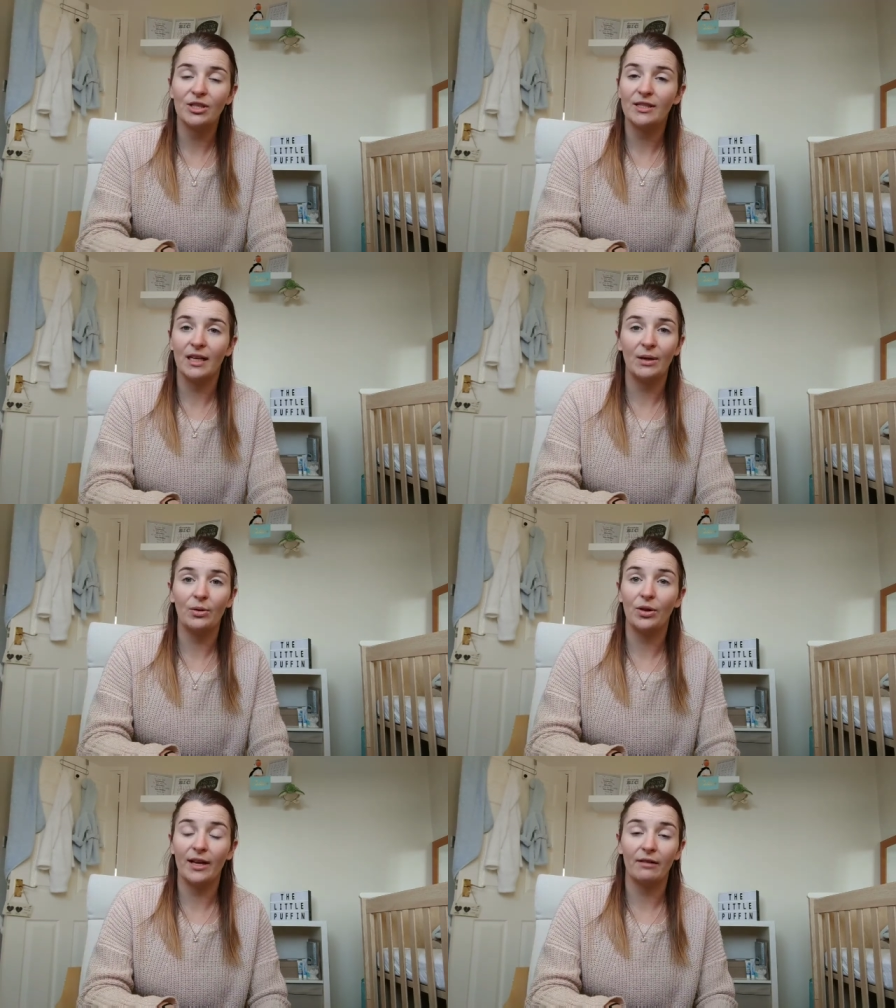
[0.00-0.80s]
She said
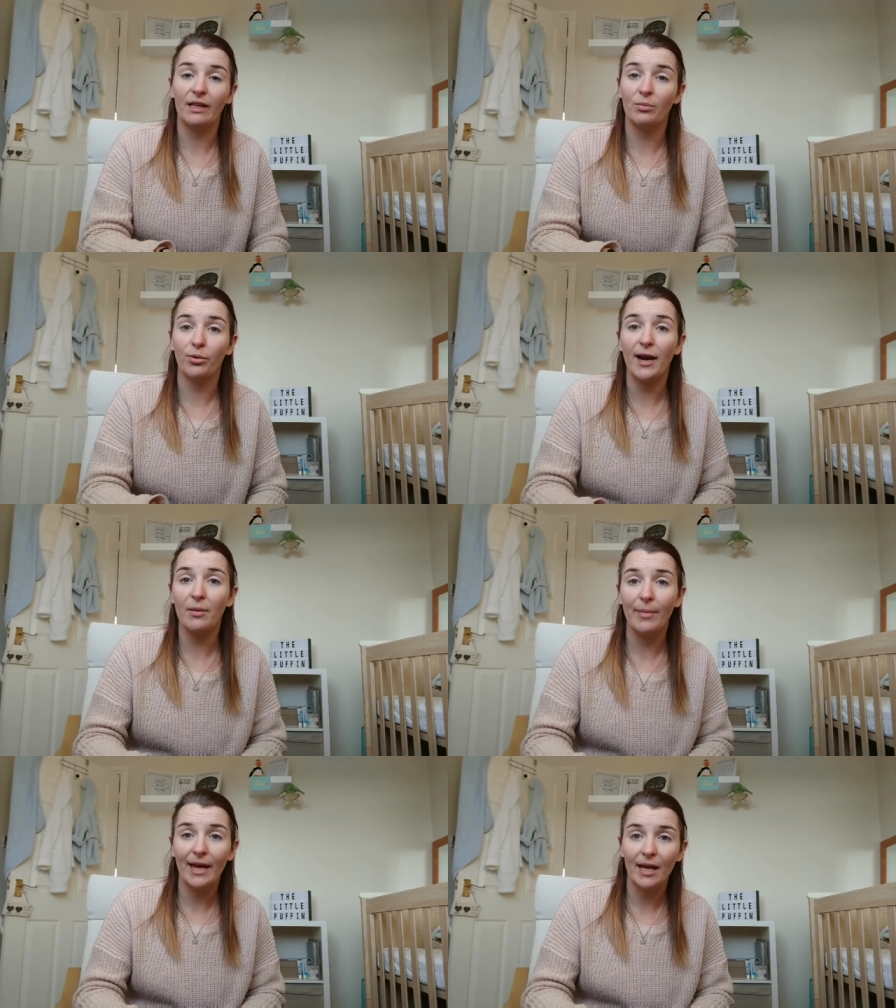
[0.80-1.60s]
he looked like a really
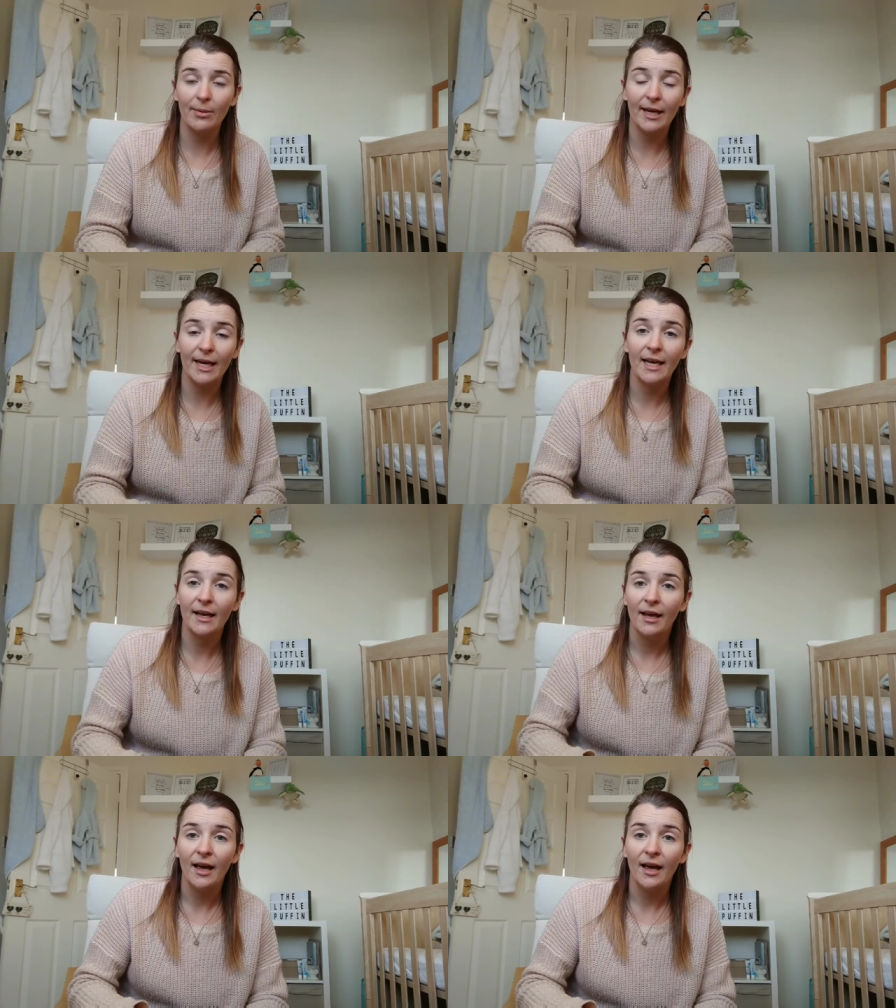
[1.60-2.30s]
bright baby,